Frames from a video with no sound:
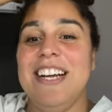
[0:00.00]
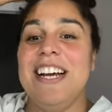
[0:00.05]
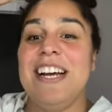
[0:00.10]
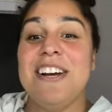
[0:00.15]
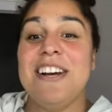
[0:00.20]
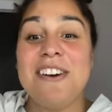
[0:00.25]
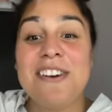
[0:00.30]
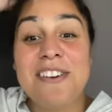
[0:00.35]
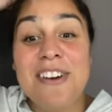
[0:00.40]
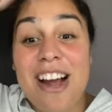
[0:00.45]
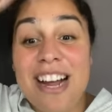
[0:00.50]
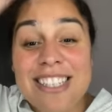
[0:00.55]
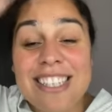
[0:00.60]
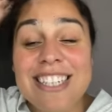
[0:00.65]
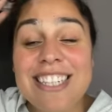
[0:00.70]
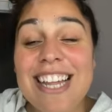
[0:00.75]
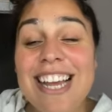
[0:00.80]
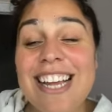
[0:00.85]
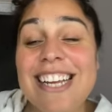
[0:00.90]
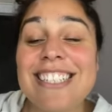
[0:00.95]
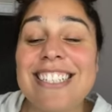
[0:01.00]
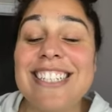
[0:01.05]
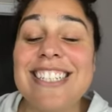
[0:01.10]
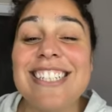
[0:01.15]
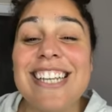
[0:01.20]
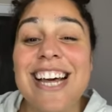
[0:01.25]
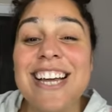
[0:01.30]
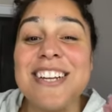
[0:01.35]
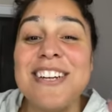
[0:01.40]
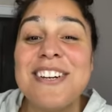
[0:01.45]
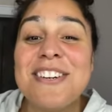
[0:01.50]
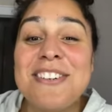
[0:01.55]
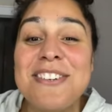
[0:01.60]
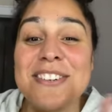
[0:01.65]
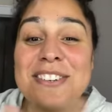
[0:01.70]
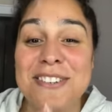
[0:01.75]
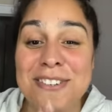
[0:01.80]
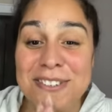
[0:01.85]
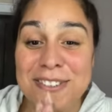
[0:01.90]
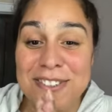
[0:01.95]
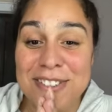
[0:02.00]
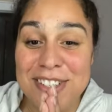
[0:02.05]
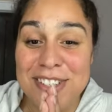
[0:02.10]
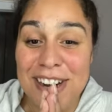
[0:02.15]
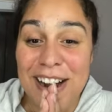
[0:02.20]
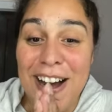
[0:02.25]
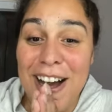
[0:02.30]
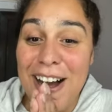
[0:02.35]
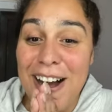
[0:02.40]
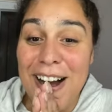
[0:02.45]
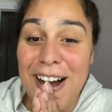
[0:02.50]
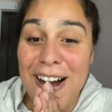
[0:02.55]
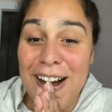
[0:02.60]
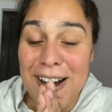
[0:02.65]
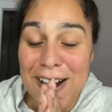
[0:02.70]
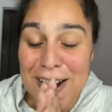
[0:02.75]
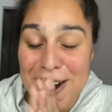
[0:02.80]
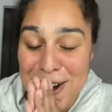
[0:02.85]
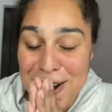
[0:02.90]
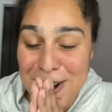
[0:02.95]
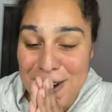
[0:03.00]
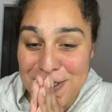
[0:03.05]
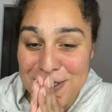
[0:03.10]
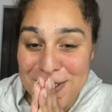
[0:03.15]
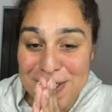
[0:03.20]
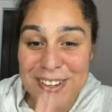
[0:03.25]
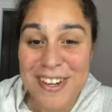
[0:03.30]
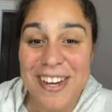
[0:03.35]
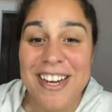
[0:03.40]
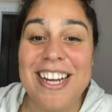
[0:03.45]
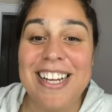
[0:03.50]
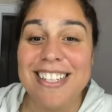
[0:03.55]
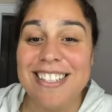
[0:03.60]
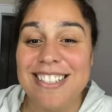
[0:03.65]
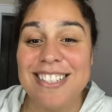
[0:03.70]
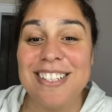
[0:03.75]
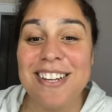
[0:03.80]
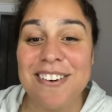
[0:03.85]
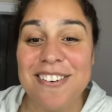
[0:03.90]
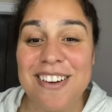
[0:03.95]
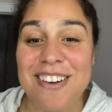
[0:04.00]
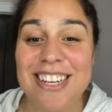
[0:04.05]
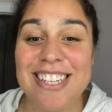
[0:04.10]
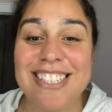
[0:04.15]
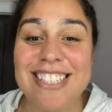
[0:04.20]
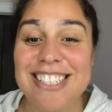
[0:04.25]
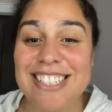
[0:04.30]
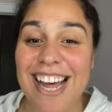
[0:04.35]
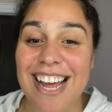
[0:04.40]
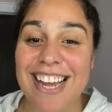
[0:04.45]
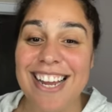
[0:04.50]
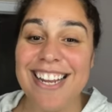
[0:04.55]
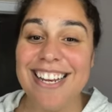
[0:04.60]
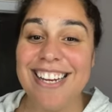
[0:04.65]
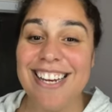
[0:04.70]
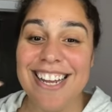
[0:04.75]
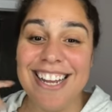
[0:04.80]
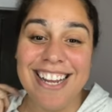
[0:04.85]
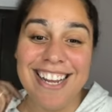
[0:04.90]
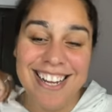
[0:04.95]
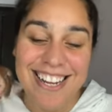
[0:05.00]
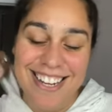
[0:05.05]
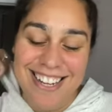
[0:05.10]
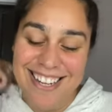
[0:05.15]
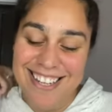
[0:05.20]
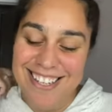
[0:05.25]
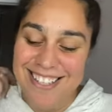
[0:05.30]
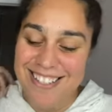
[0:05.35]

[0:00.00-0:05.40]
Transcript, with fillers: Congratulations on your new job. So exciting.